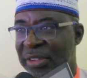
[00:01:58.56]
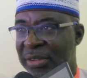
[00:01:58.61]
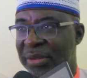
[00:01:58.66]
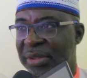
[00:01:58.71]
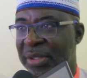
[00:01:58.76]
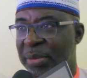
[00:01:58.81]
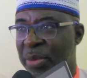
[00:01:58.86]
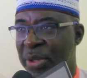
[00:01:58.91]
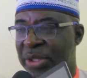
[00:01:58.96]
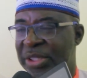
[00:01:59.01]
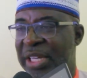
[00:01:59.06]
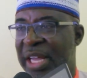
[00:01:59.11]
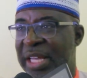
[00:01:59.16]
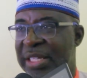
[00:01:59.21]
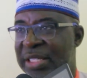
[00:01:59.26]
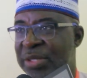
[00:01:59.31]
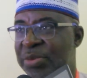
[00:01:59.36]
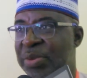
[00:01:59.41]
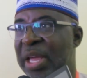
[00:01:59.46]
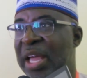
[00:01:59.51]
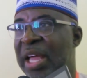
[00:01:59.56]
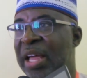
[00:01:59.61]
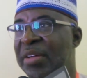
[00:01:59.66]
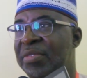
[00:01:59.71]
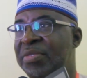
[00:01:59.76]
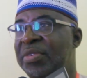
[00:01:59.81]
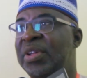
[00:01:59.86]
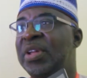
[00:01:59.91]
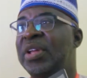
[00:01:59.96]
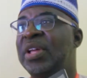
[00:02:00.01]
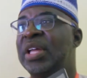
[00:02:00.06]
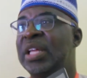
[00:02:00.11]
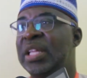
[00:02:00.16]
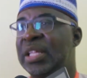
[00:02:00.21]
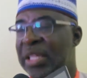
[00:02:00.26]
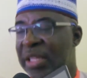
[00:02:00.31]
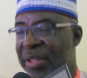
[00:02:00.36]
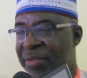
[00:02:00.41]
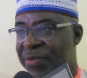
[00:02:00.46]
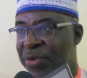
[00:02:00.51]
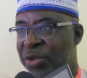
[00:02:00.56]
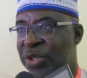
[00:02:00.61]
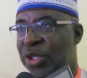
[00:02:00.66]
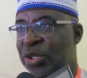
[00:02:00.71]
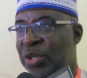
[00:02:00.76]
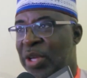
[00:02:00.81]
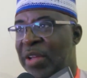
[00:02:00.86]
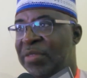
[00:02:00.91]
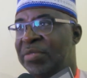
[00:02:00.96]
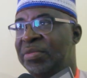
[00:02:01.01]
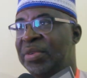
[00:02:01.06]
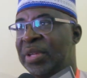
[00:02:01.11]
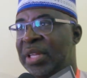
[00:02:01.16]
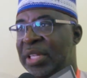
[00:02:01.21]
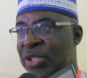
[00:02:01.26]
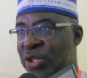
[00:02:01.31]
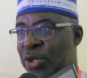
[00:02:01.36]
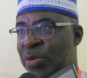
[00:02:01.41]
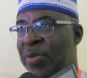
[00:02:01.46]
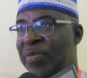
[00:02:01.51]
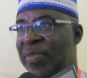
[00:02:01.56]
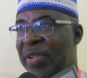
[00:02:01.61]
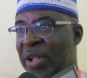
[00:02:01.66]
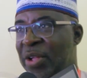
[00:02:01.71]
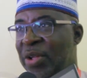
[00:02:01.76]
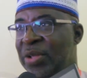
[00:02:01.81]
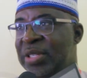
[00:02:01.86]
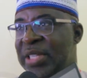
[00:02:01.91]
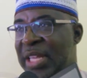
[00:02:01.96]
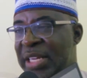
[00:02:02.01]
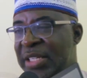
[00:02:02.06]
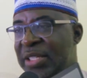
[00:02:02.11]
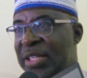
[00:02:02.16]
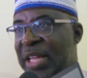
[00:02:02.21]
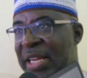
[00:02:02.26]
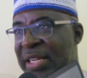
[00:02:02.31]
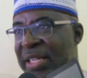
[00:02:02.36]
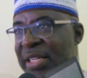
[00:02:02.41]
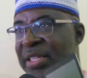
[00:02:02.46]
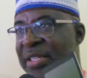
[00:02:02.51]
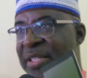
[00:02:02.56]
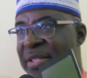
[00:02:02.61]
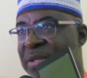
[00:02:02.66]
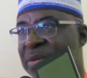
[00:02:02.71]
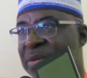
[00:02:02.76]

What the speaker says: the more chances we have in the future to have a super backups that is